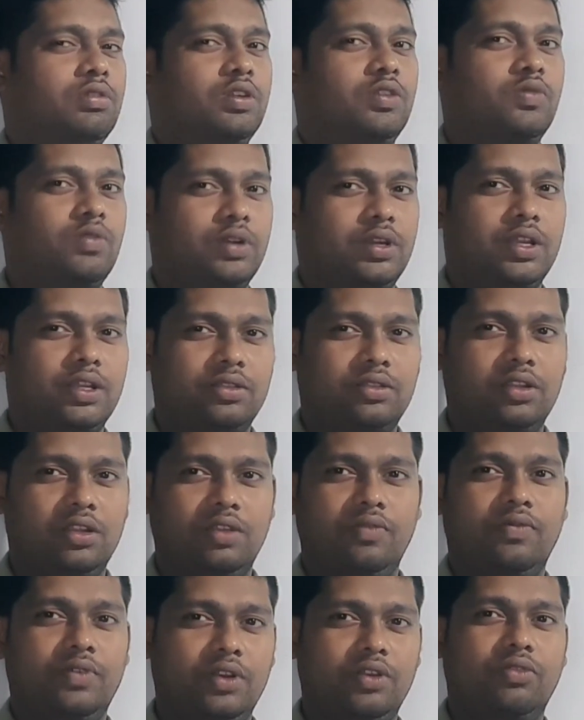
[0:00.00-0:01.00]
it'll take 3
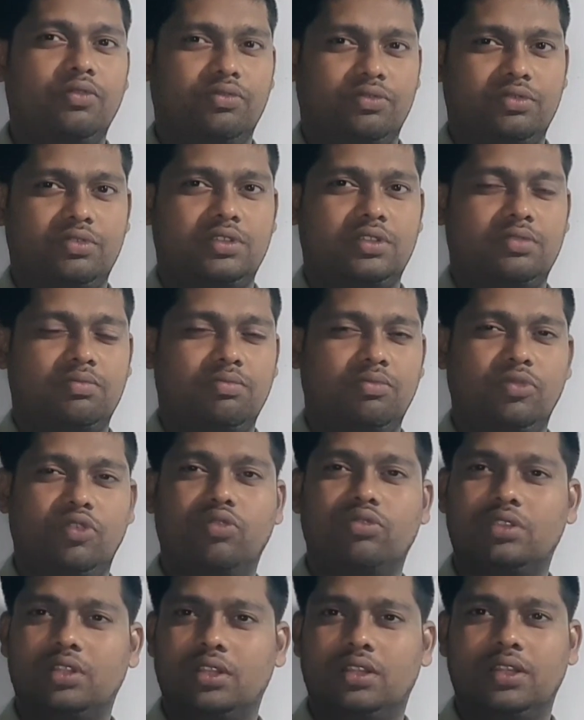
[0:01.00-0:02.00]
videos, more
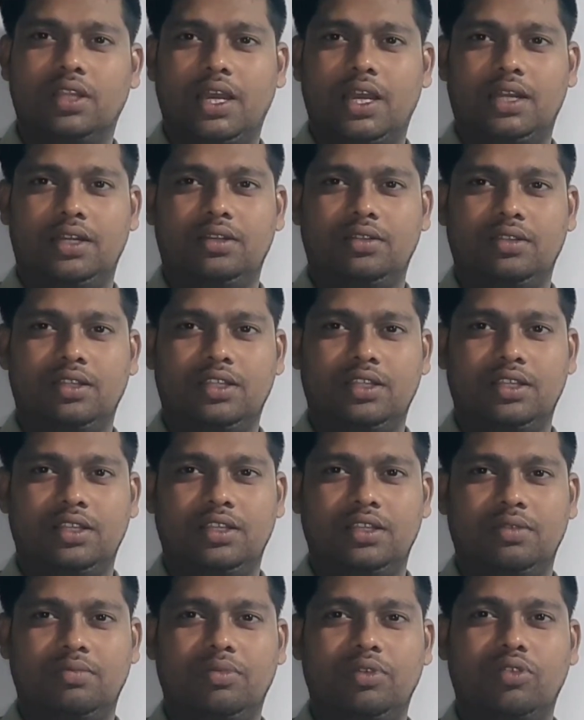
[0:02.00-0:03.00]
than that,
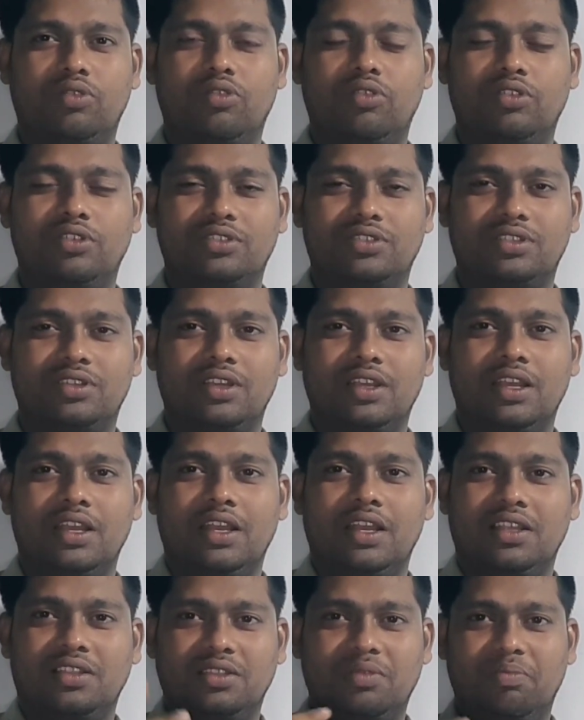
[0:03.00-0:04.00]
because
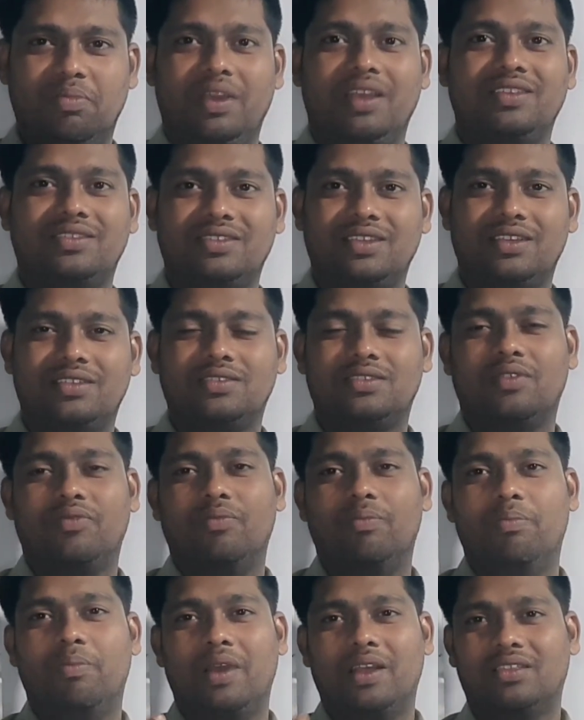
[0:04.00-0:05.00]
basics, the
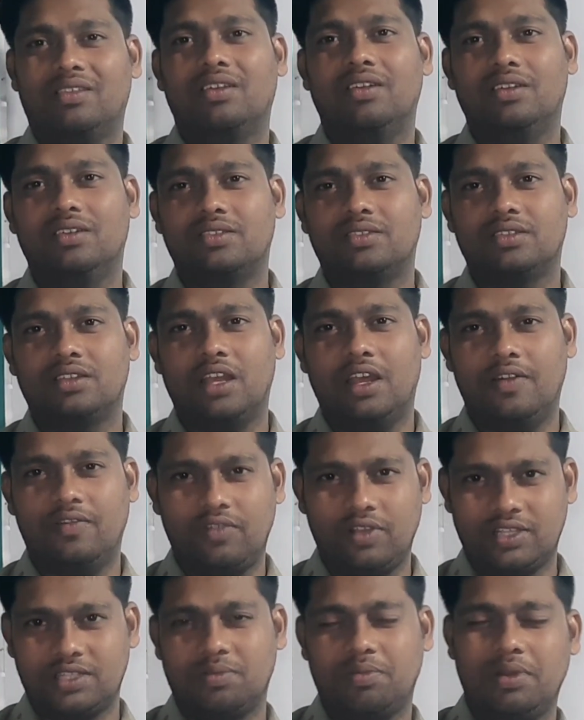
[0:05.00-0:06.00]
methods, I have to
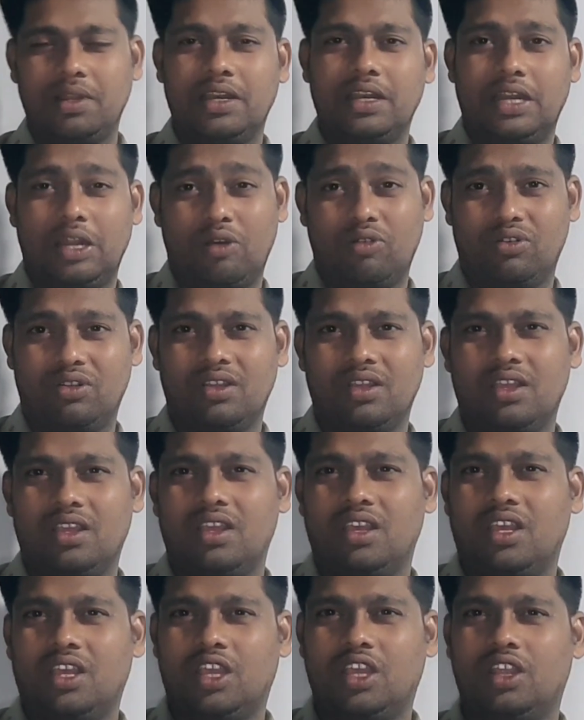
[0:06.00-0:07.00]
explain it out.
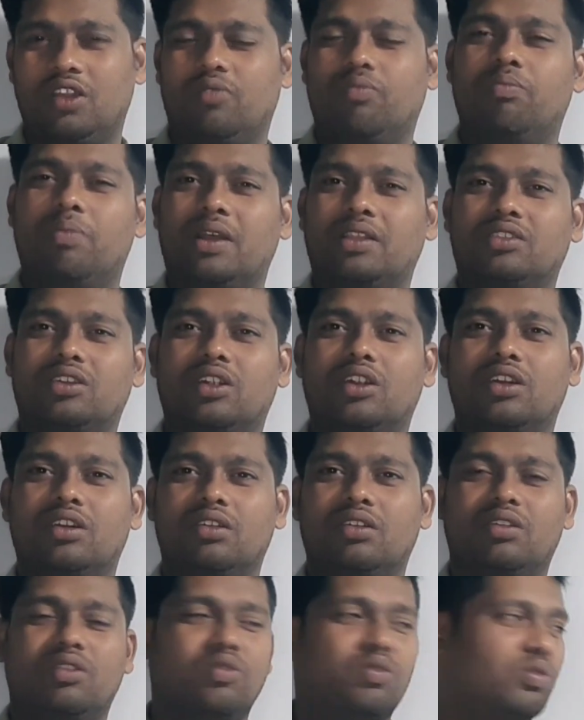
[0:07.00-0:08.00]
In method,
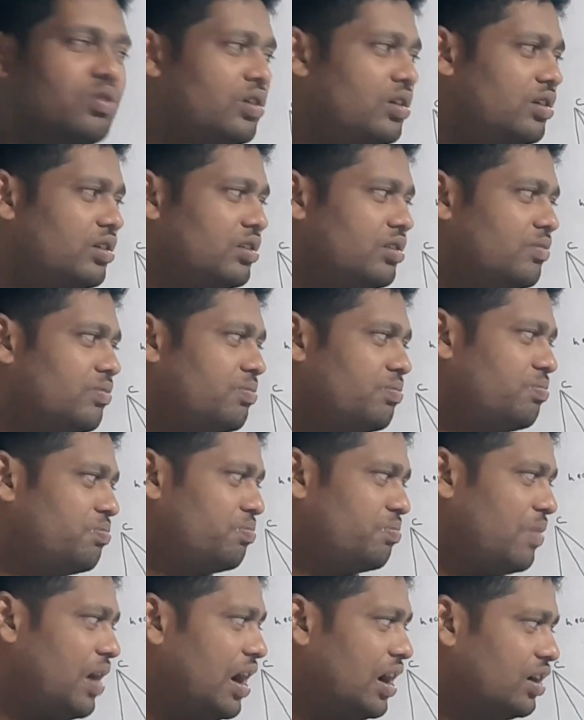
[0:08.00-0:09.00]
in
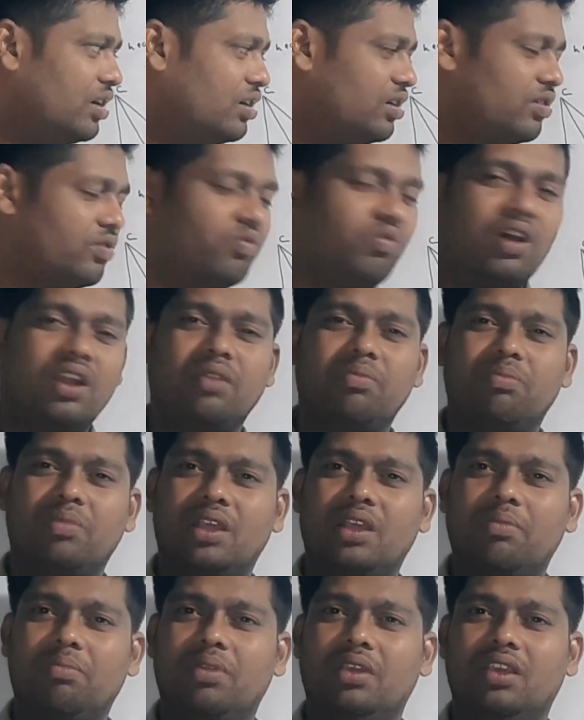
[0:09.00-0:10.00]
part 1
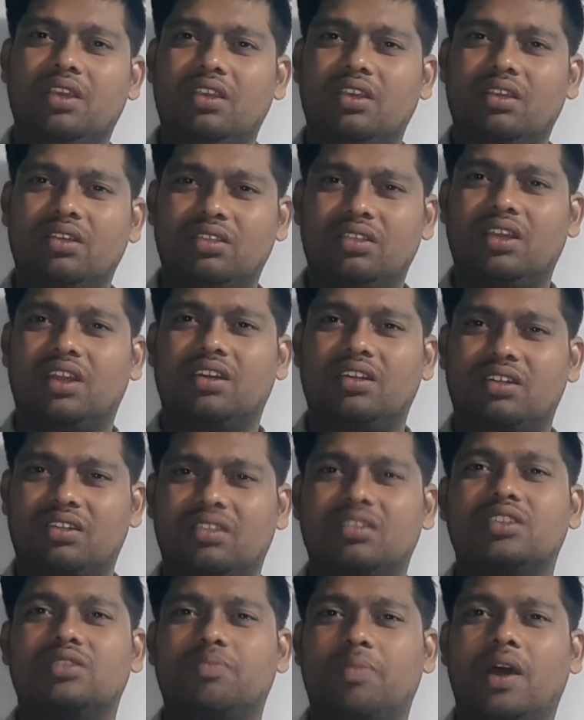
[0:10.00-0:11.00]
maybe, that
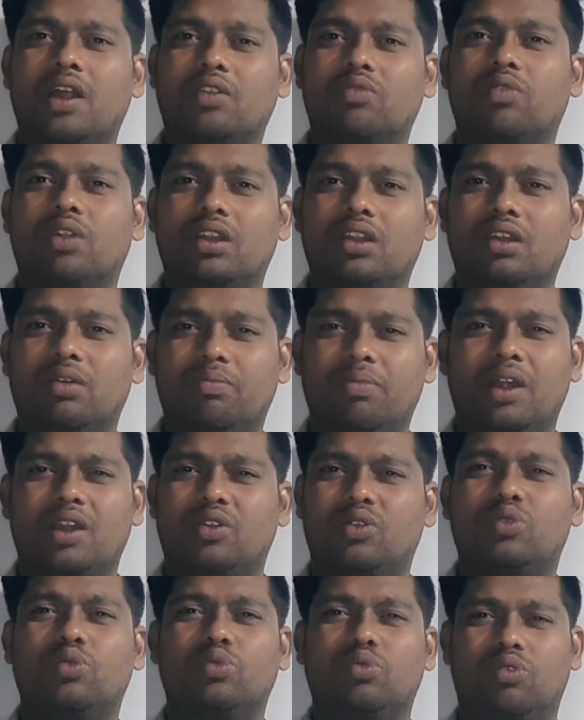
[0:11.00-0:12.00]
this part 1, no, part
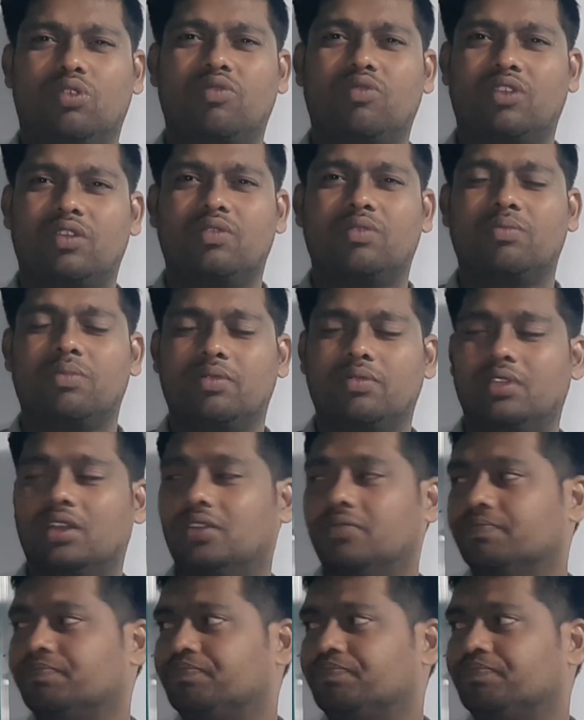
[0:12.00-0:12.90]
2 or whatever it may be there.